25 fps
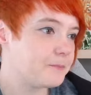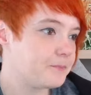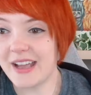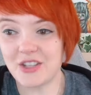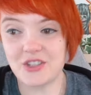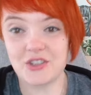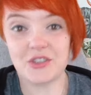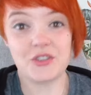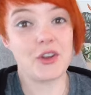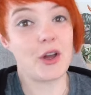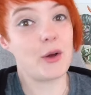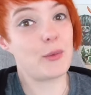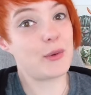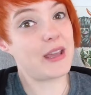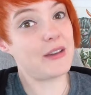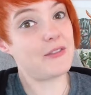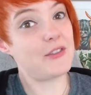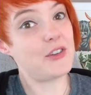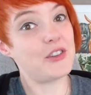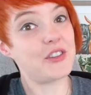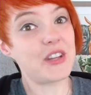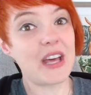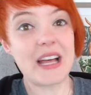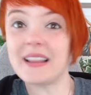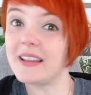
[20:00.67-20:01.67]
I just thought I would give
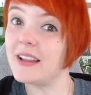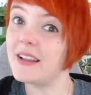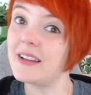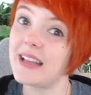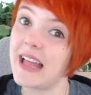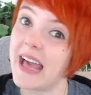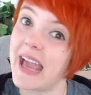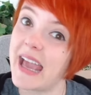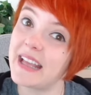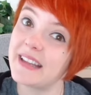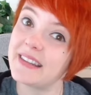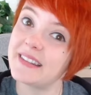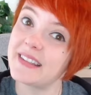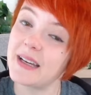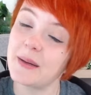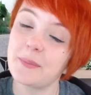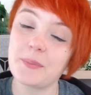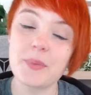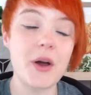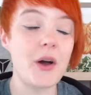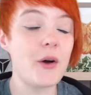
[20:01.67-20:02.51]
you that a little heads up.